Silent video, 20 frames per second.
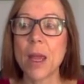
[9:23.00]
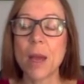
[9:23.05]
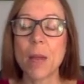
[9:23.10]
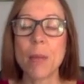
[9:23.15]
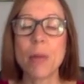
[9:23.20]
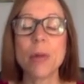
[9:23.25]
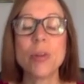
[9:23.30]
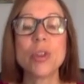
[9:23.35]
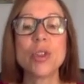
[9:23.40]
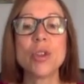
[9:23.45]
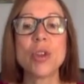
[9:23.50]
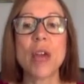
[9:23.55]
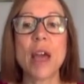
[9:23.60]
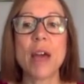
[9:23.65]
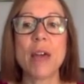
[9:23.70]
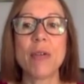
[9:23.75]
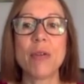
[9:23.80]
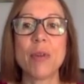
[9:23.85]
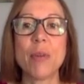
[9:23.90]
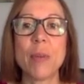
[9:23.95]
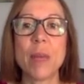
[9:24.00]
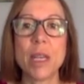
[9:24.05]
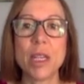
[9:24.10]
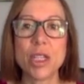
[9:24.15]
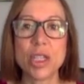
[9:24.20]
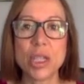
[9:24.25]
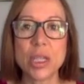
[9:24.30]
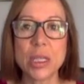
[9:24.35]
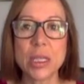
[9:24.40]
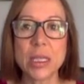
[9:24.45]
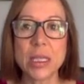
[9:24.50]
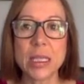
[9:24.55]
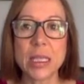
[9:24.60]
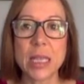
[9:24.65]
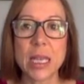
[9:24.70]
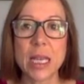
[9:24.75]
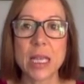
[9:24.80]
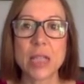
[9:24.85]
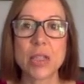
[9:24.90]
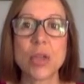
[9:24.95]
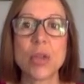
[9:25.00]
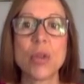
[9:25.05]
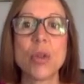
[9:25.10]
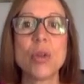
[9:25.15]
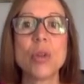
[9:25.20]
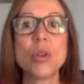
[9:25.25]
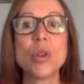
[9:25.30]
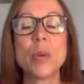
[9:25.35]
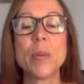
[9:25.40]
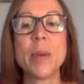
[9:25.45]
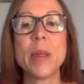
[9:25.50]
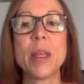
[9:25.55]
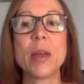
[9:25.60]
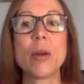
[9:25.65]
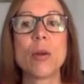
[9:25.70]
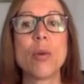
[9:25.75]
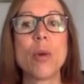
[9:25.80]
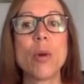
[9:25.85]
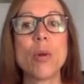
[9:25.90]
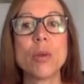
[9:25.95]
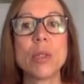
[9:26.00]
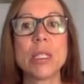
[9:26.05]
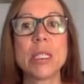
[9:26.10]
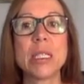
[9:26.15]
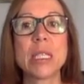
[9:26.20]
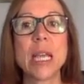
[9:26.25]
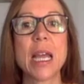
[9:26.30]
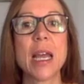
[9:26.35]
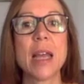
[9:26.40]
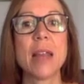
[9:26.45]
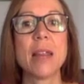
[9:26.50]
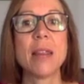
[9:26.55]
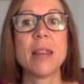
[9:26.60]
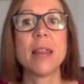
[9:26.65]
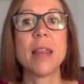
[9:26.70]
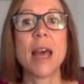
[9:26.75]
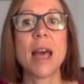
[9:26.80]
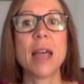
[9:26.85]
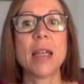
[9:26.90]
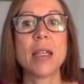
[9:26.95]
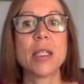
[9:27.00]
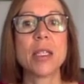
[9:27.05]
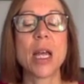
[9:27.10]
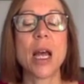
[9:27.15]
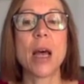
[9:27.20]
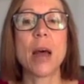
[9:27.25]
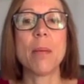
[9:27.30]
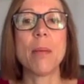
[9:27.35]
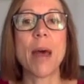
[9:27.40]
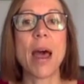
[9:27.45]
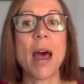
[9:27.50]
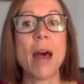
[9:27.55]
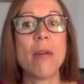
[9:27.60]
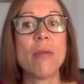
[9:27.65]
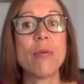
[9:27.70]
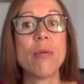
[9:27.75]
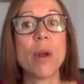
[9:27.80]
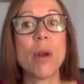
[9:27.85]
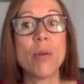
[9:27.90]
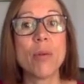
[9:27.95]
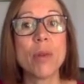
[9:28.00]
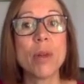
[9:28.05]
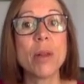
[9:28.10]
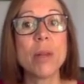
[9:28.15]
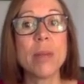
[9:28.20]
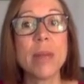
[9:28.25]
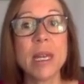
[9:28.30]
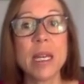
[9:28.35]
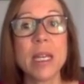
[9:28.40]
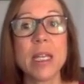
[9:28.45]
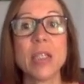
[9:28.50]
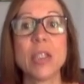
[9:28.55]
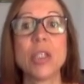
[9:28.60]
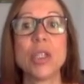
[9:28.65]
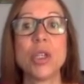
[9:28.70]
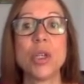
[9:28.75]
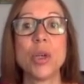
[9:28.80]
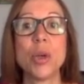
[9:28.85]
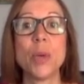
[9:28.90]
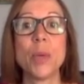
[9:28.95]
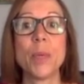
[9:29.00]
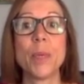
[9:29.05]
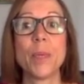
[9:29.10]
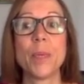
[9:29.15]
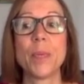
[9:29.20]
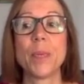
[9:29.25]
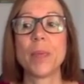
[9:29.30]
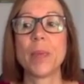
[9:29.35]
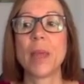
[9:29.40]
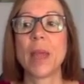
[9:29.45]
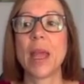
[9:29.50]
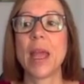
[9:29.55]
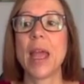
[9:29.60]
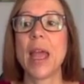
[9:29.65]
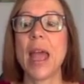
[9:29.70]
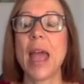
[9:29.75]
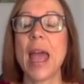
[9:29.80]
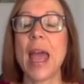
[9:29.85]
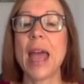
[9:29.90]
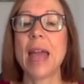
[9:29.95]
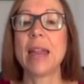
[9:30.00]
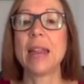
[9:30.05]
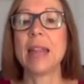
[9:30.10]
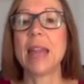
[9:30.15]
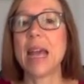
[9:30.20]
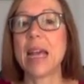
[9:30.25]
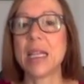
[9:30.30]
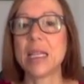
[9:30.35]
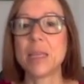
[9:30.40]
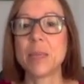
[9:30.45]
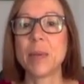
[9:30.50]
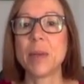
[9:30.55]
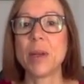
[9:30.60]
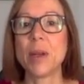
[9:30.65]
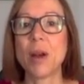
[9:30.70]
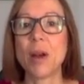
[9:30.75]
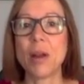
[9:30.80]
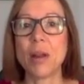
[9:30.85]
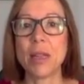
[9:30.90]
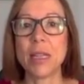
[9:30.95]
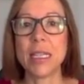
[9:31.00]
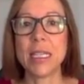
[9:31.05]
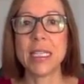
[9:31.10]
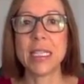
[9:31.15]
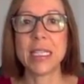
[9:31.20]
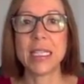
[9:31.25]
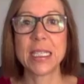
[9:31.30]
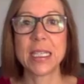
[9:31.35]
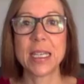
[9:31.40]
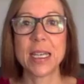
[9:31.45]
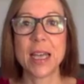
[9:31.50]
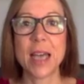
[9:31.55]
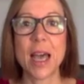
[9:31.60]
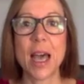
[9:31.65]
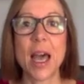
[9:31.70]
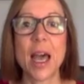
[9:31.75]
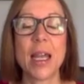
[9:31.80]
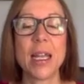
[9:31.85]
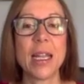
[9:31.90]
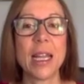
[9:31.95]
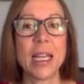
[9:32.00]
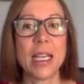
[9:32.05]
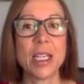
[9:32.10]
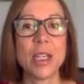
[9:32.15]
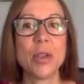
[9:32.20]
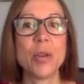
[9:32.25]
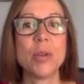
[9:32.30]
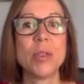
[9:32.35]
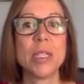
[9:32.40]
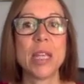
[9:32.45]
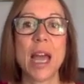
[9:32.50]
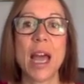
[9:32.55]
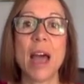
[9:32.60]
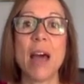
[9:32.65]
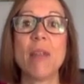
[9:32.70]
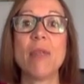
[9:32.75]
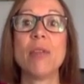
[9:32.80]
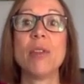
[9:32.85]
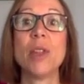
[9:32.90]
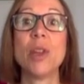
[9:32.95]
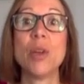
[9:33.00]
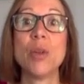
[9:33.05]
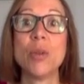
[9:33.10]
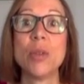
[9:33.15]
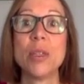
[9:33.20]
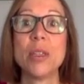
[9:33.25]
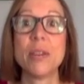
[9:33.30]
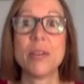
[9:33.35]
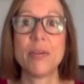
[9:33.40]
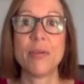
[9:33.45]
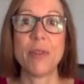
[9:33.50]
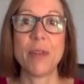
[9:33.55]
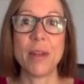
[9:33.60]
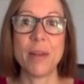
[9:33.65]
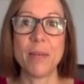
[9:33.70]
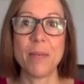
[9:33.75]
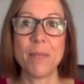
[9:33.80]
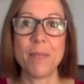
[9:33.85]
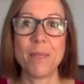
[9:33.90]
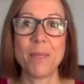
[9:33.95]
Post your affirmations, so those would be the quotes that have real meaning to you. And last but not least, I'd like you to have loads of fun.